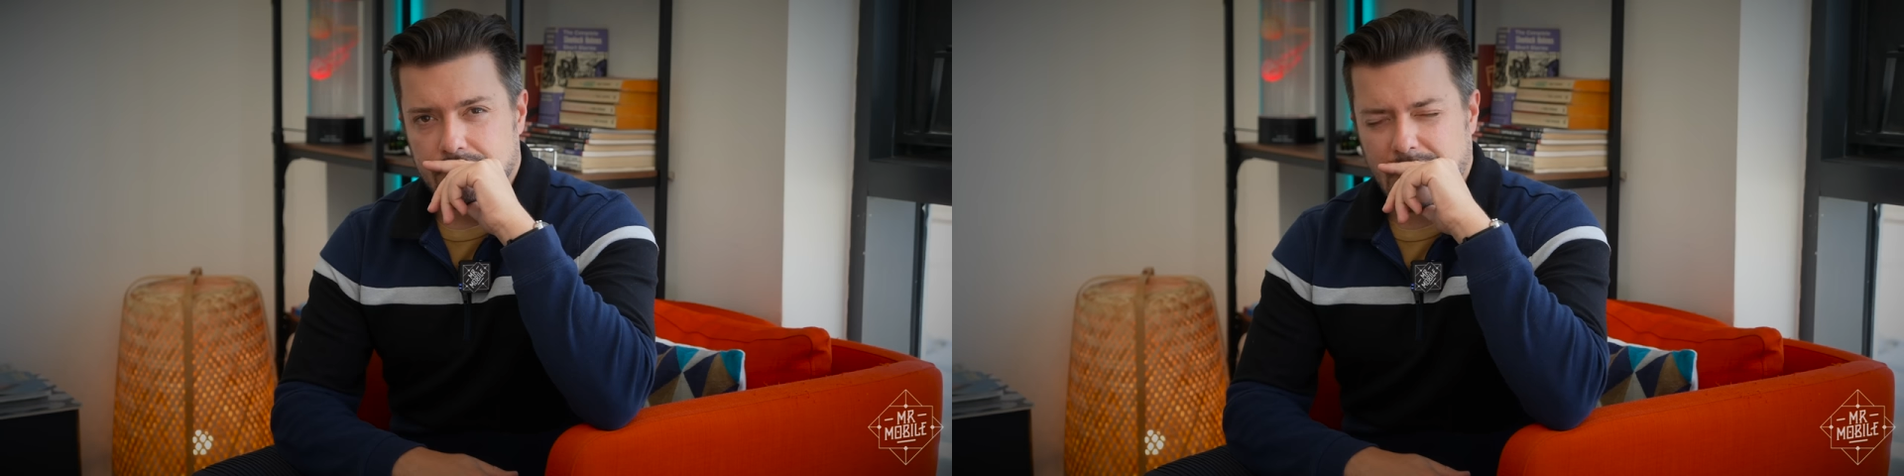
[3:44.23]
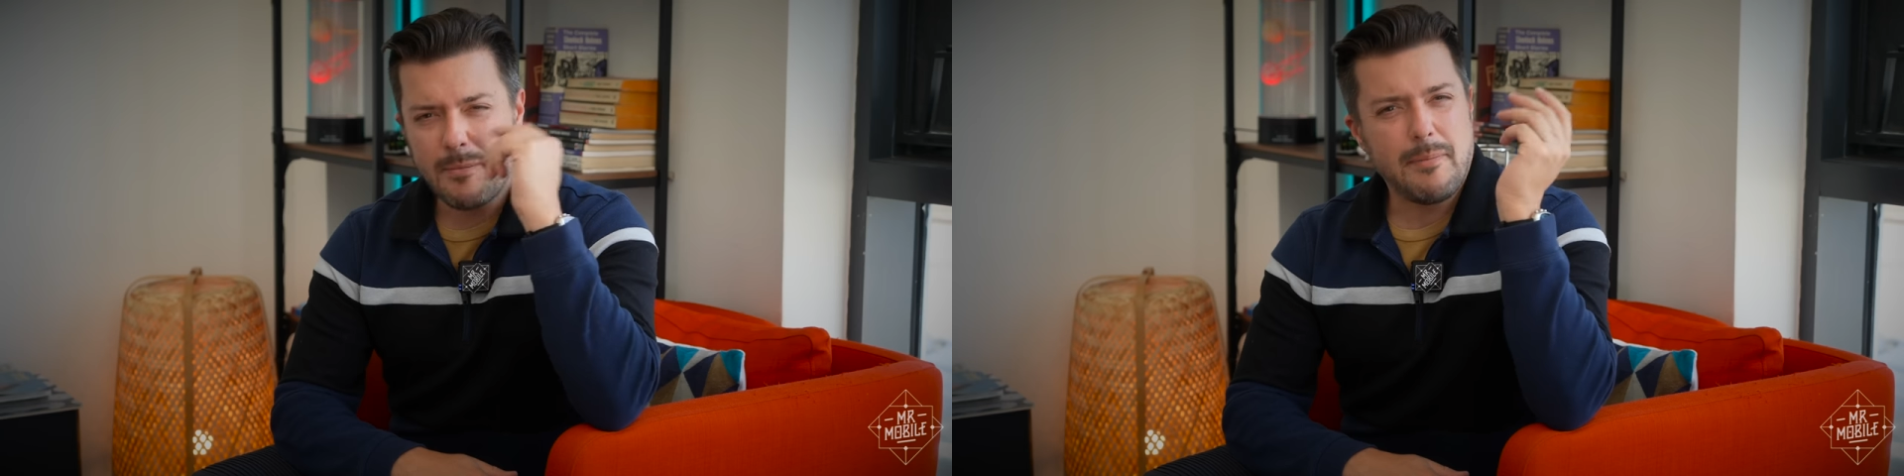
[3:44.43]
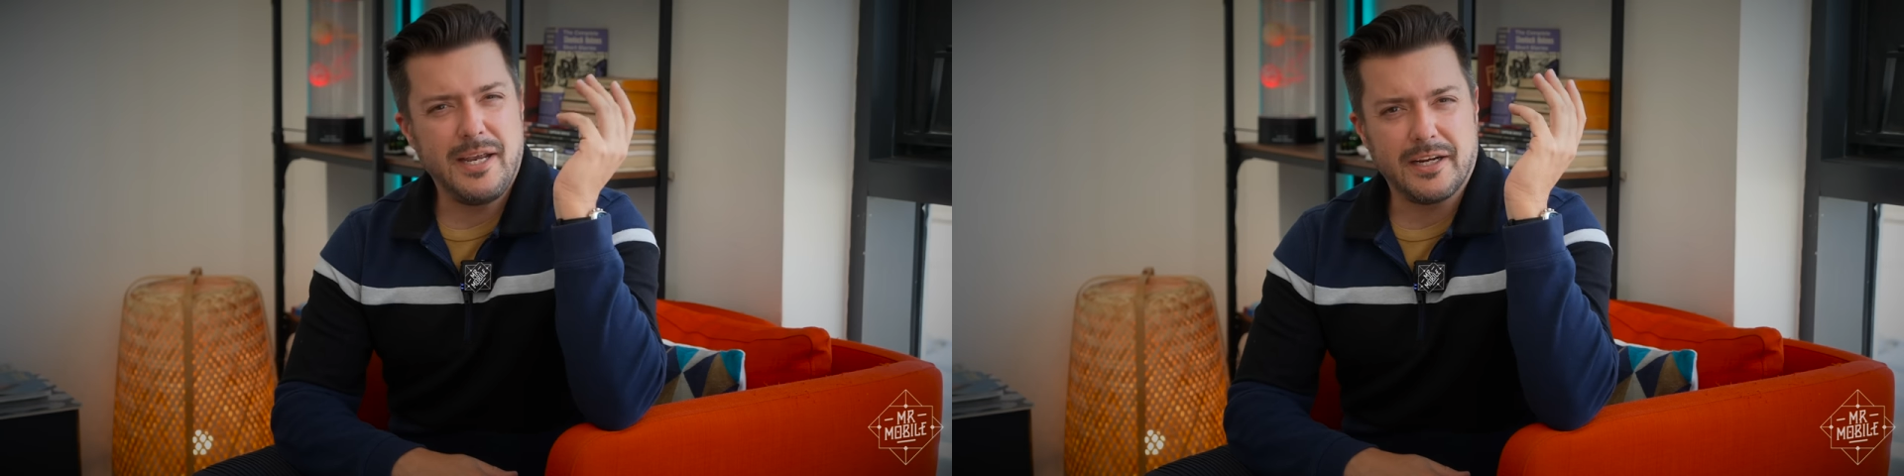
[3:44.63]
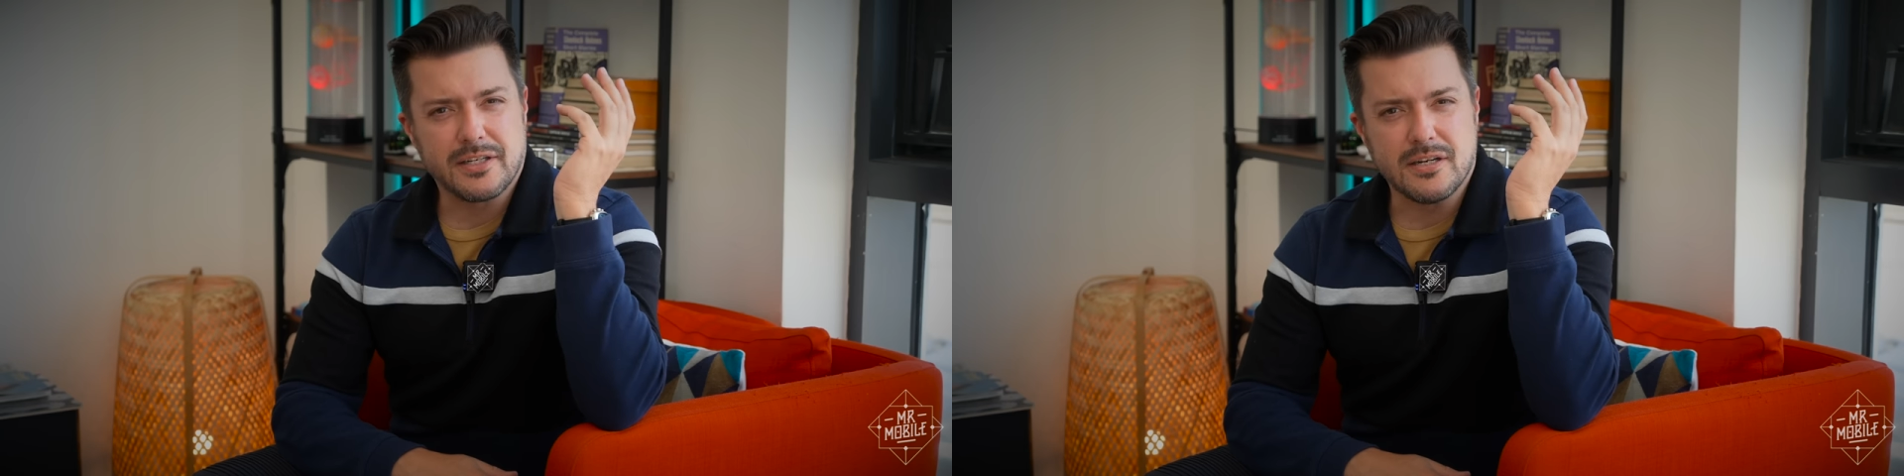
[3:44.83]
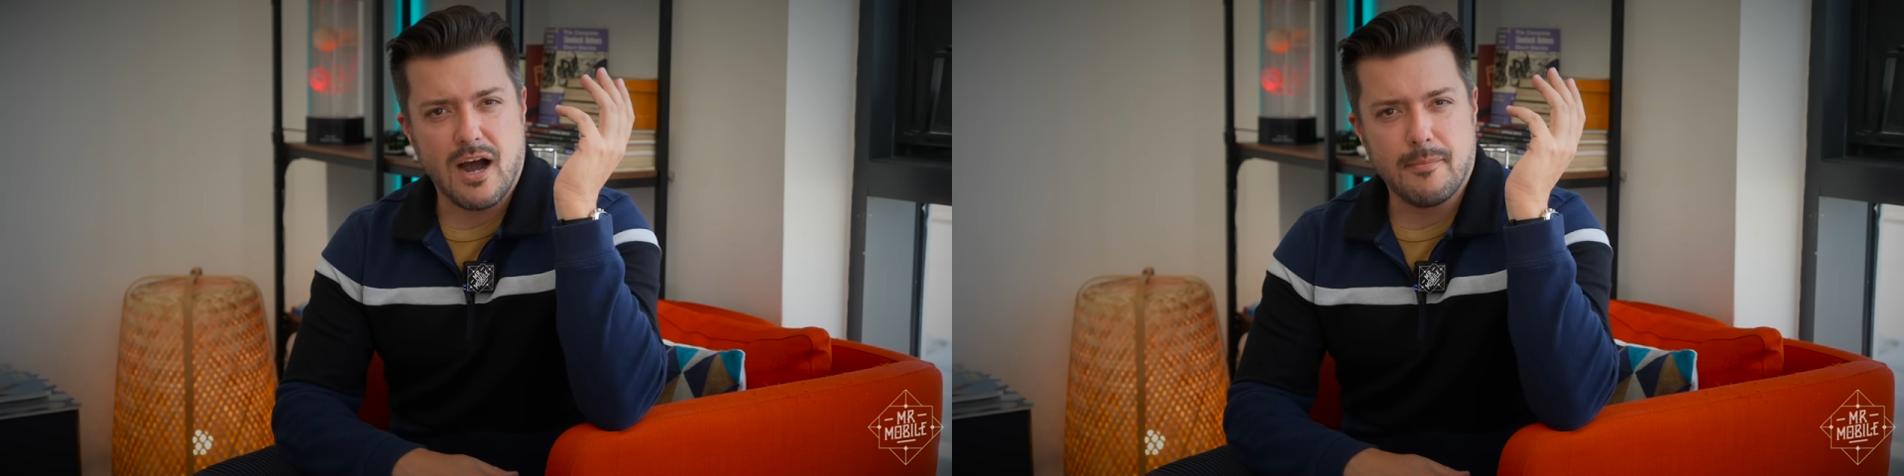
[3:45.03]
Am I being a
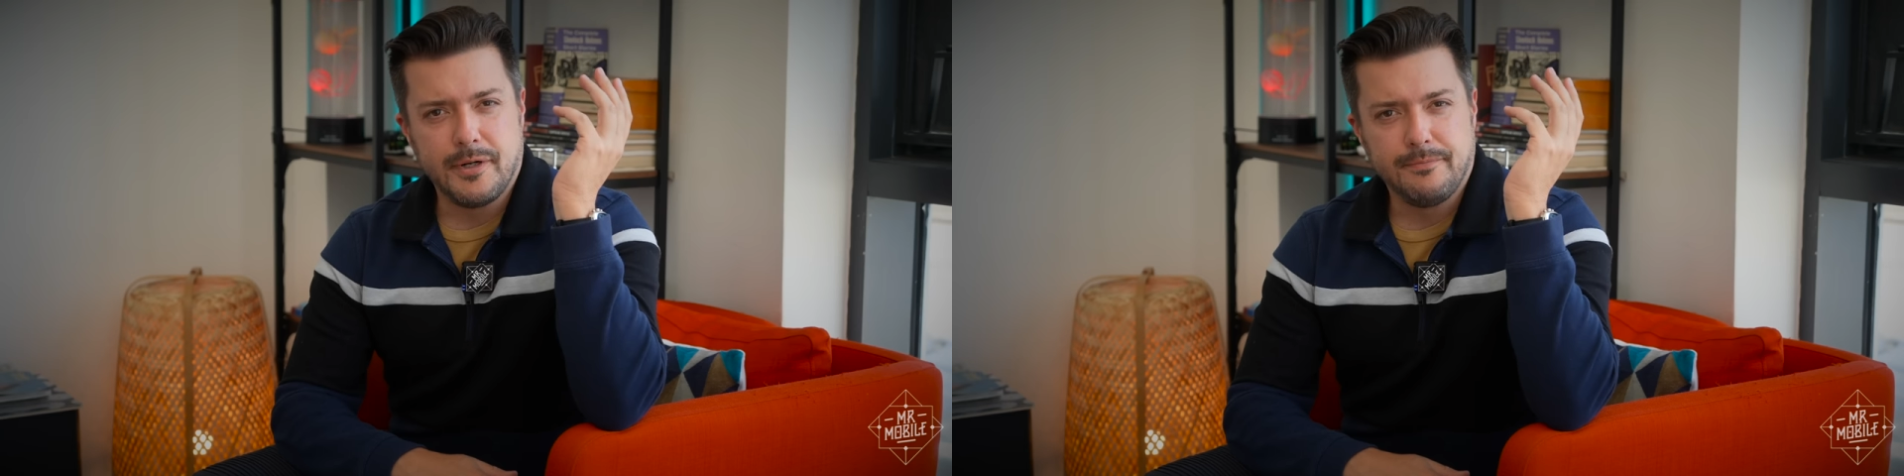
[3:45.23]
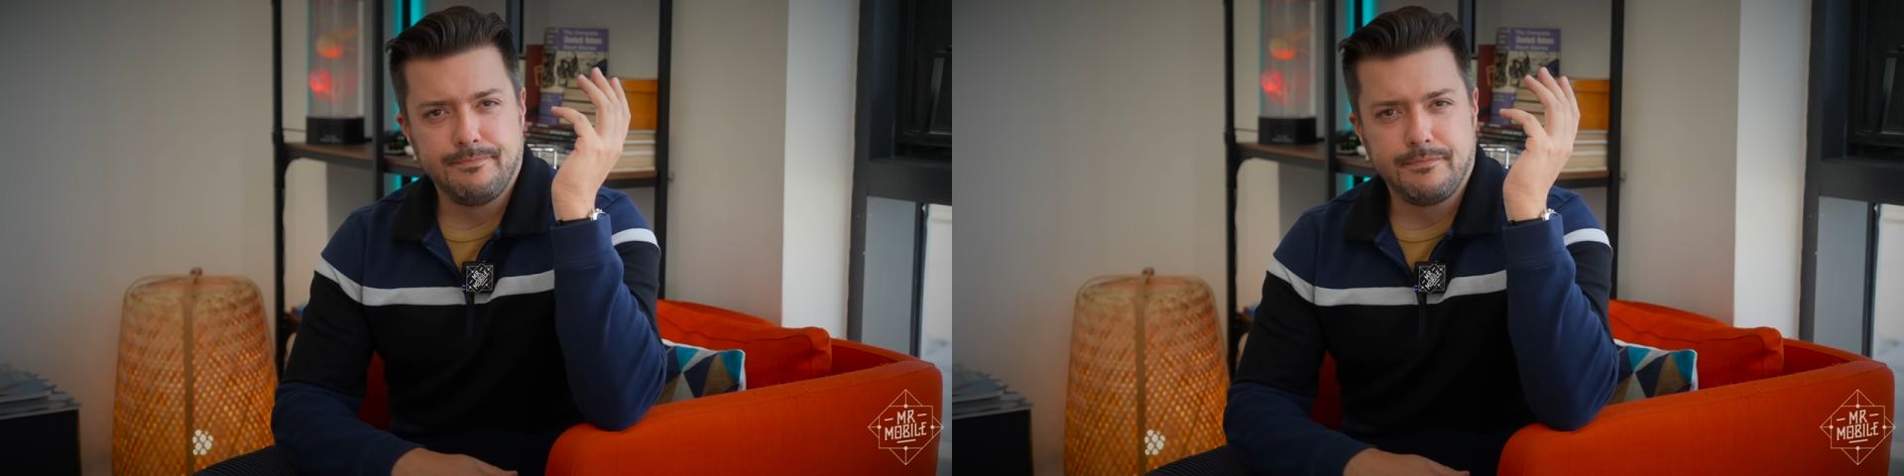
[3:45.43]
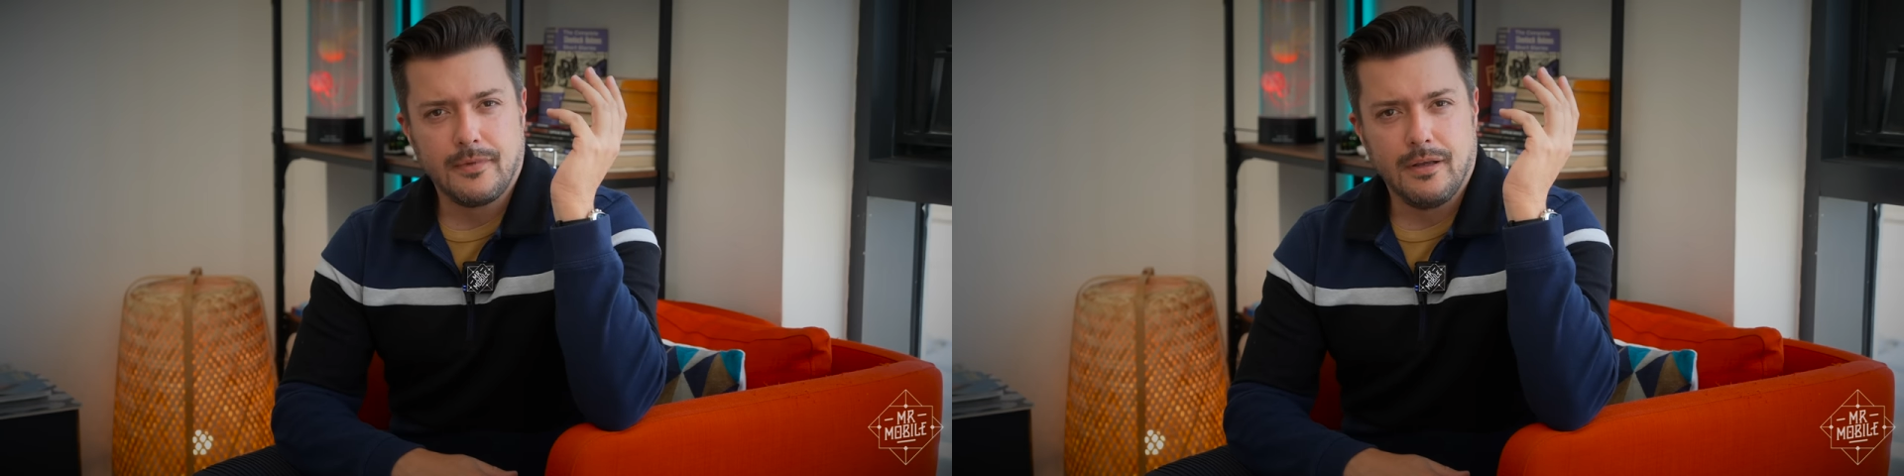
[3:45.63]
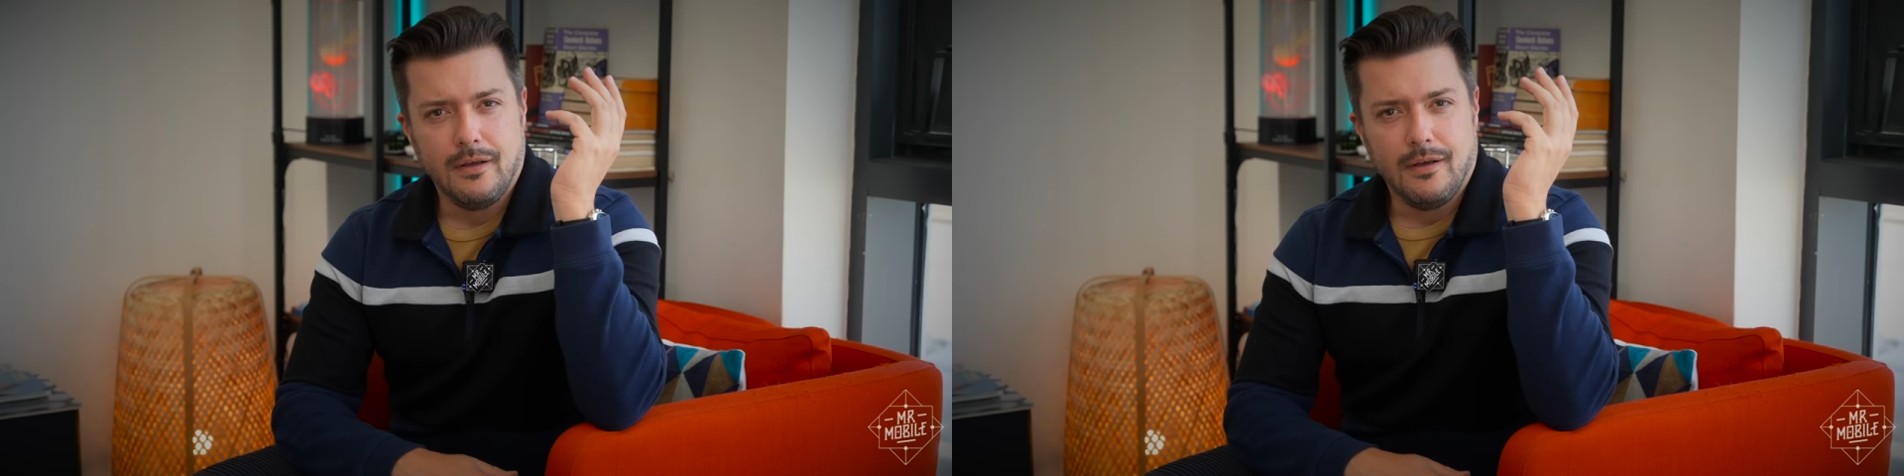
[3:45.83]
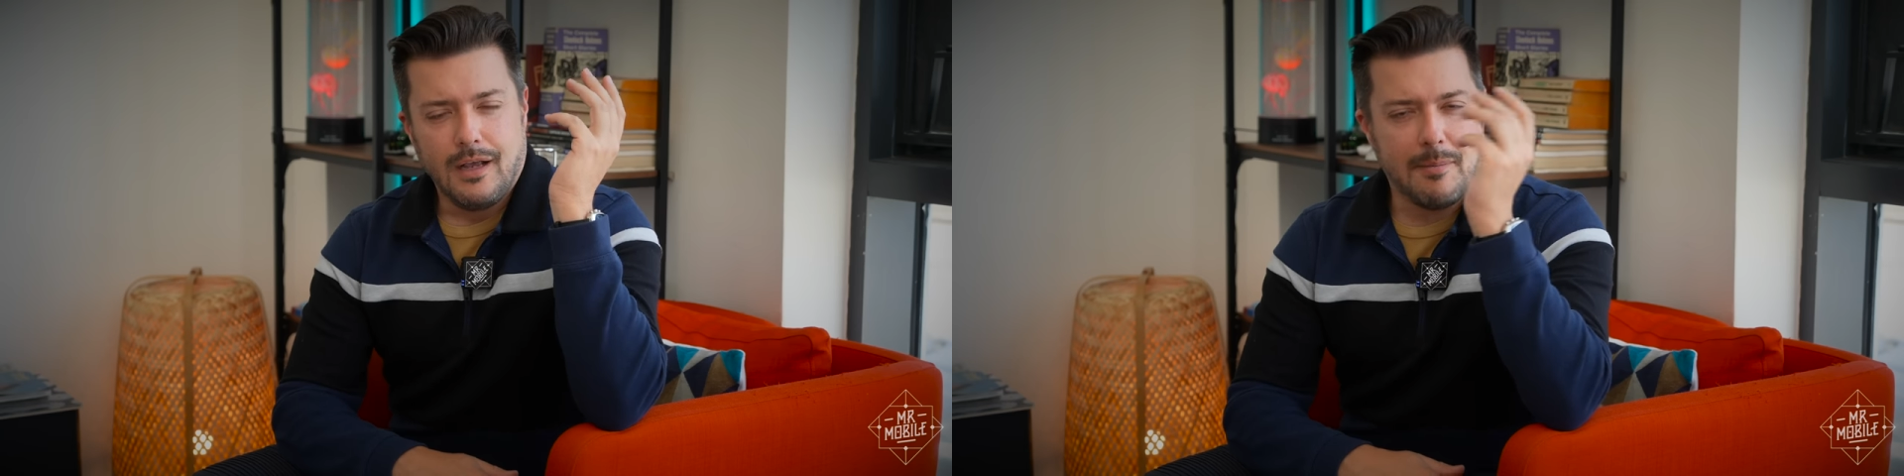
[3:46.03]
snob?
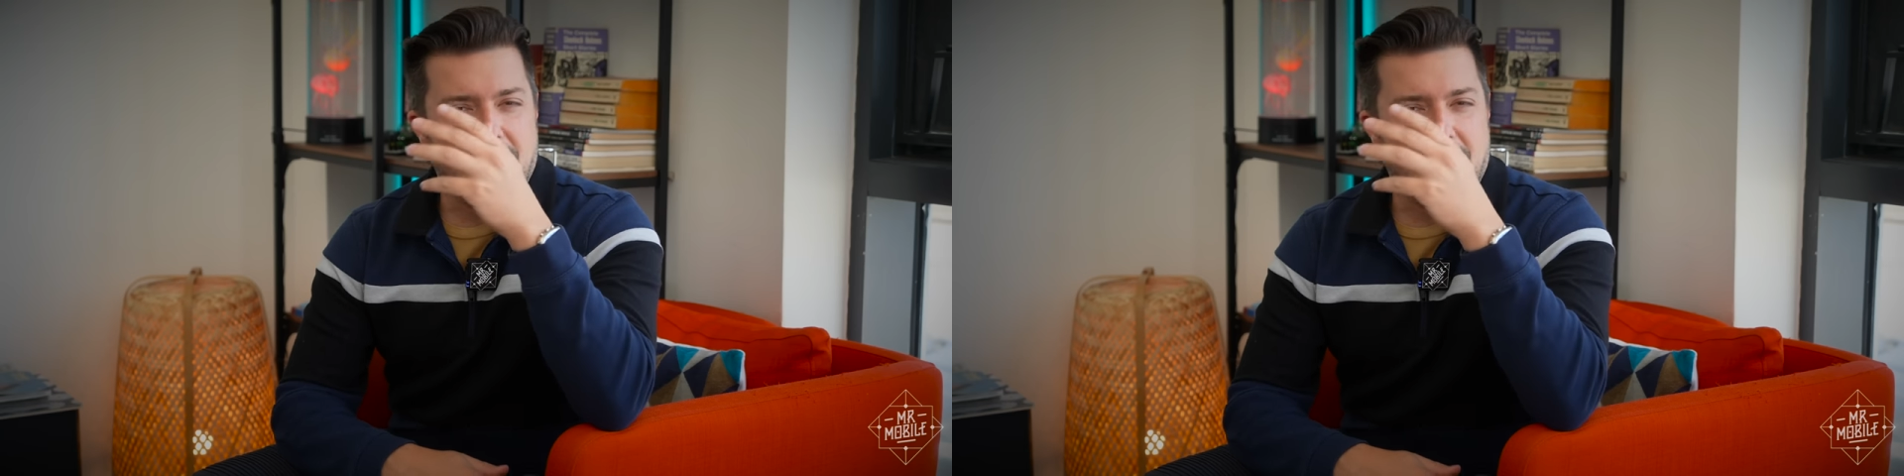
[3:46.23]
Am